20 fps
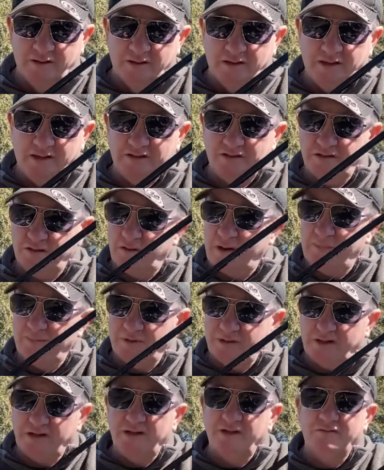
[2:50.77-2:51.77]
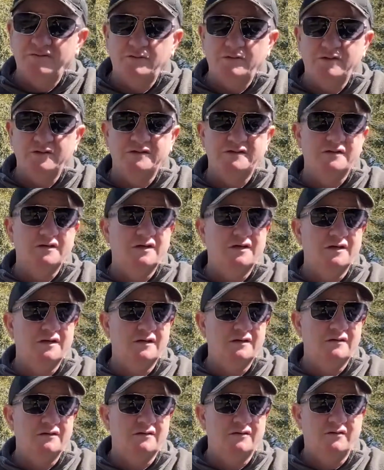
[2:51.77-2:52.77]
it too, I believe, was
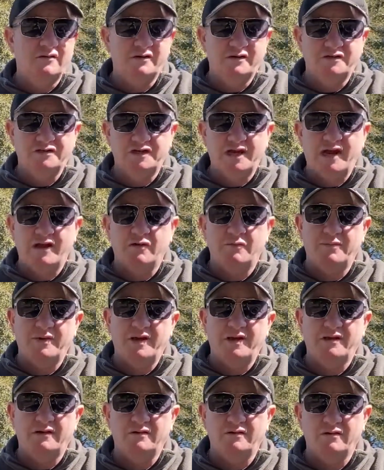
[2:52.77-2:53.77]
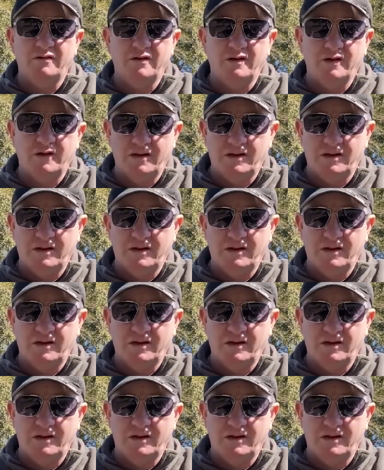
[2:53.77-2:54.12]
on a chatterbait. Yep.